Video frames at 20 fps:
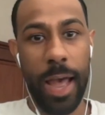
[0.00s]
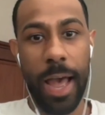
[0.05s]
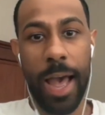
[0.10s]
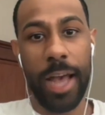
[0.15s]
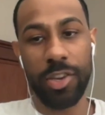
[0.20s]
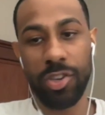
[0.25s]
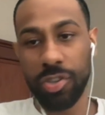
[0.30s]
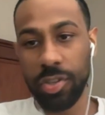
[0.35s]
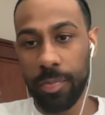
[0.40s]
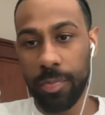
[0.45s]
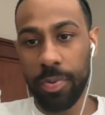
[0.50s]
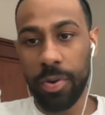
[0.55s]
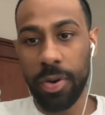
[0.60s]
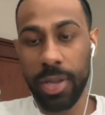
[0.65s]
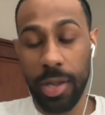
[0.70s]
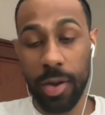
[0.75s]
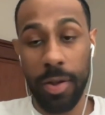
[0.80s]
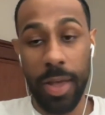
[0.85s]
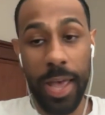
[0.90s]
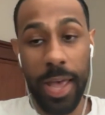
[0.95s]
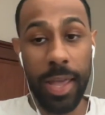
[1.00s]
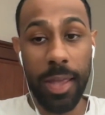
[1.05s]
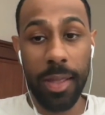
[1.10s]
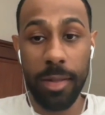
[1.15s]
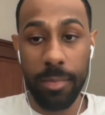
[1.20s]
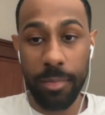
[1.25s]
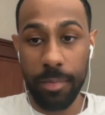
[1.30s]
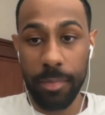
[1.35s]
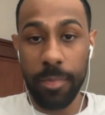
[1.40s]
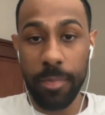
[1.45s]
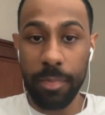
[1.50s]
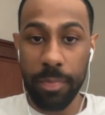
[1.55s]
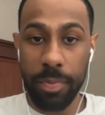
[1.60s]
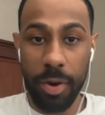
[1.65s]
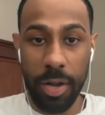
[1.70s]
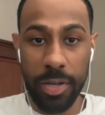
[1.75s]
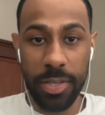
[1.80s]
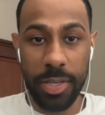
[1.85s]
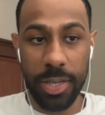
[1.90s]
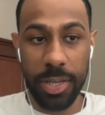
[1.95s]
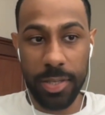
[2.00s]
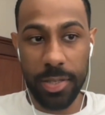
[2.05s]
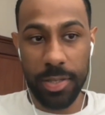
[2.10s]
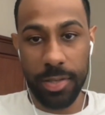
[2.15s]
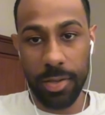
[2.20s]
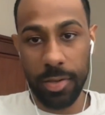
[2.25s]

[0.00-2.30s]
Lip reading: actually putting out 8 projects.